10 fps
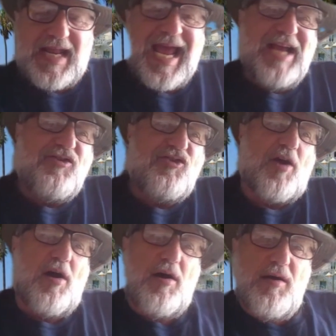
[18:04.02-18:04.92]
etched
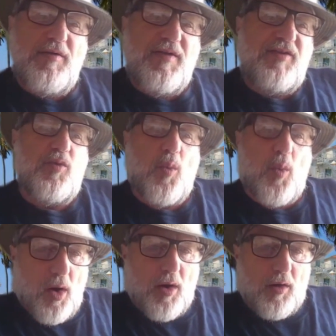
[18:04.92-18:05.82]
on this
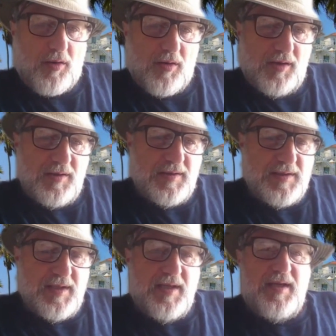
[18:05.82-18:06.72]
wall
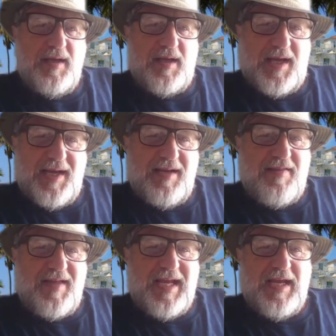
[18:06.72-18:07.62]

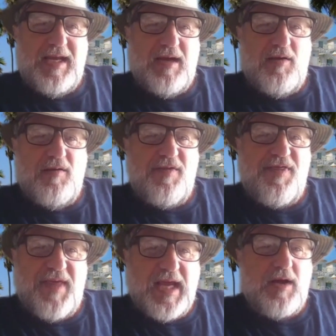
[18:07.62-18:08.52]
in the
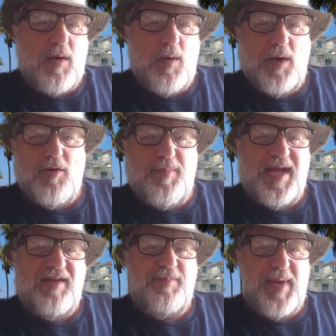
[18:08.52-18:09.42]
thick
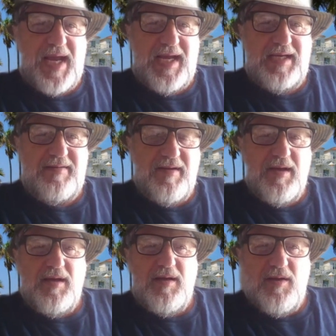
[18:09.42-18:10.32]
oil-based paint
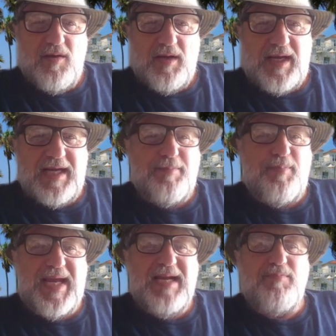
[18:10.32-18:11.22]
in
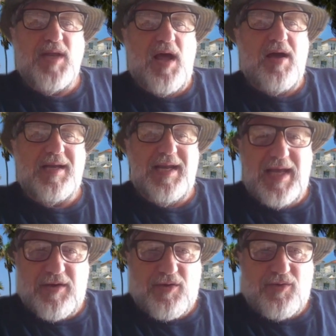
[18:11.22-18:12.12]
big block
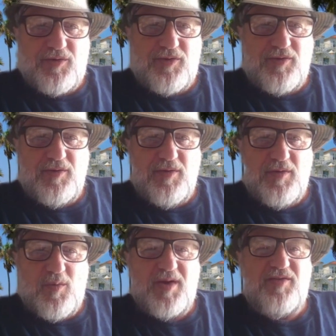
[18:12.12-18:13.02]
letters
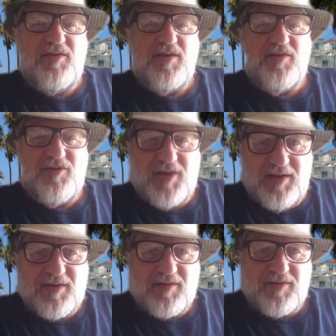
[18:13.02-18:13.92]
was
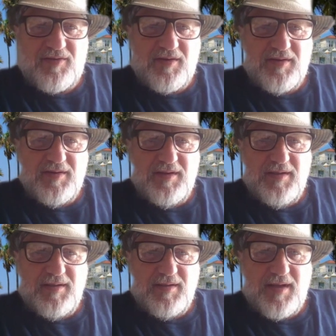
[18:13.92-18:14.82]
Jesus.
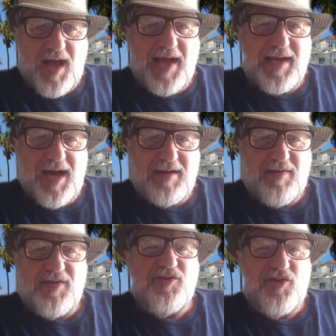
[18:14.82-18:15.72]
I got
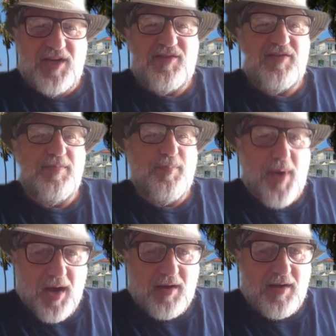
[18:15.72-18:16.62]
the Jesus
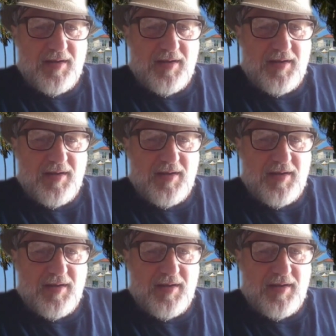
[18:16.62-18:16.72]
bunk.